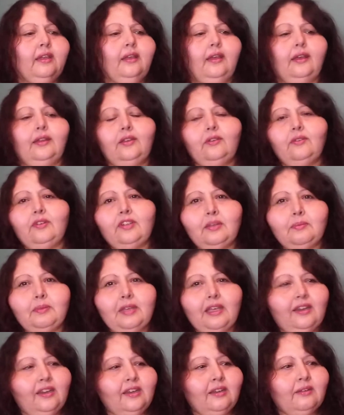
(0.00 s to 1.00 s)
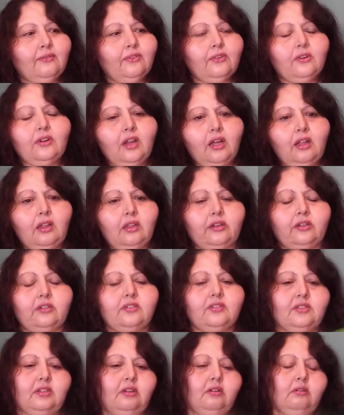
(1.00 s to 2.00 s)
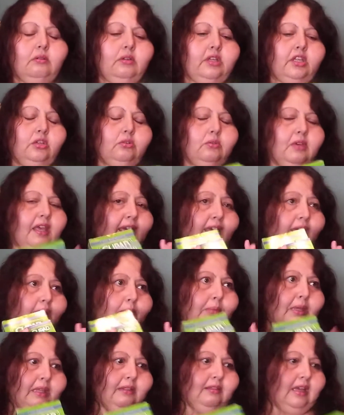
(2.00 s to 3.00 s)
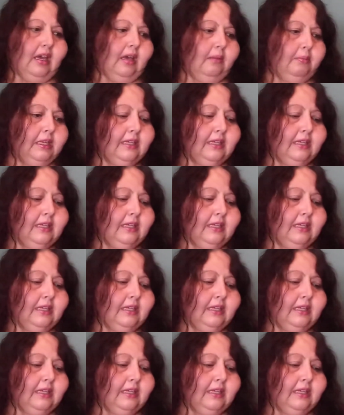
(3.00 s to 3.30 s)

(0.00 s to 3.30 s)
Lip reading: And you end up getting them for $1. So you can't beat that,